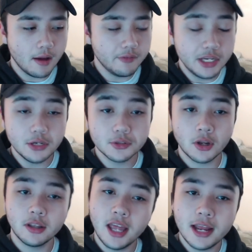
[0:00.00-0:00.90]
videos
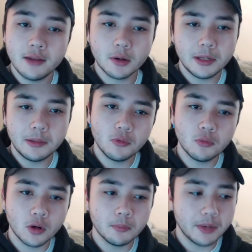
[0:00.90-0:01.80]
online where people
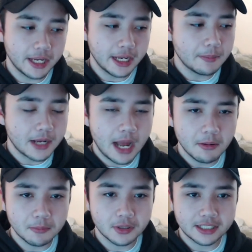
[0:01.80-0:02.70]
were picking up comic books.